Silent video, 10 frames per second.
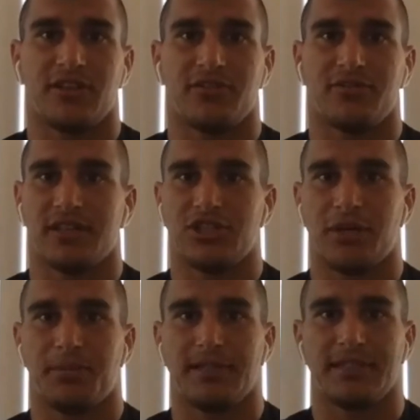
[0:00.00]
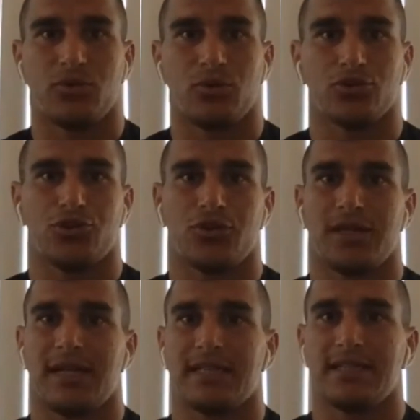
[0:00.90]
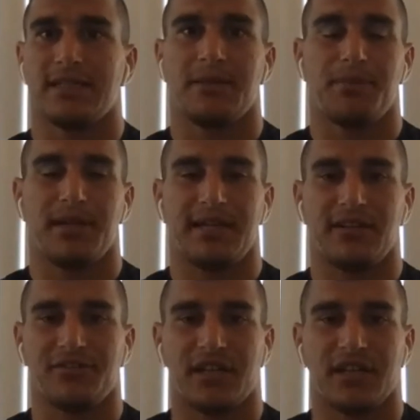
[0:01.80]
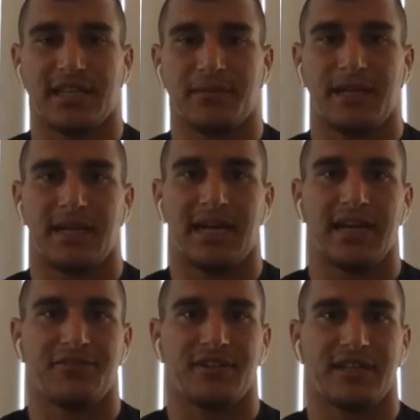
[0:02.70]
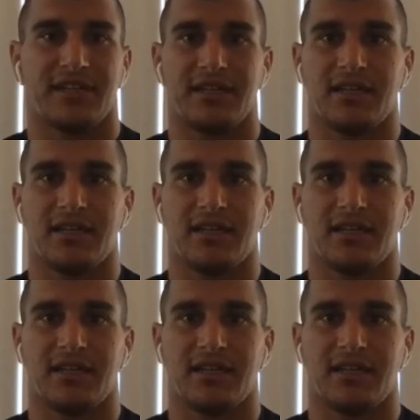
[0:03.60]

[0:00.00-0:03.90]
I love Japanese culture, and I did plenty of kata in my life, and